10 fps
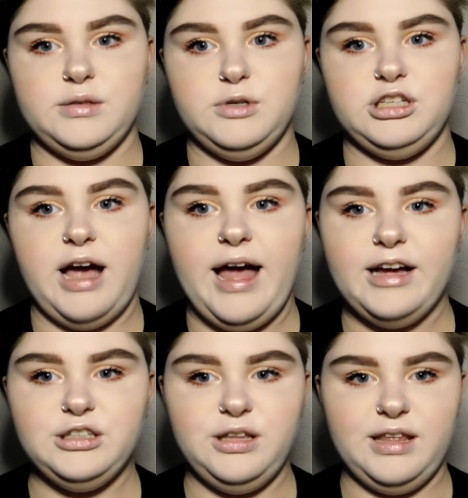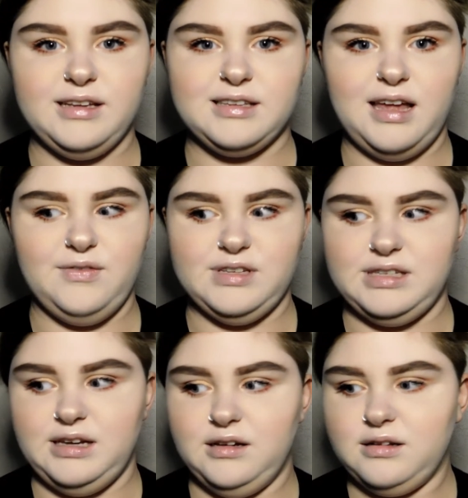which I actually think is kind of a steal,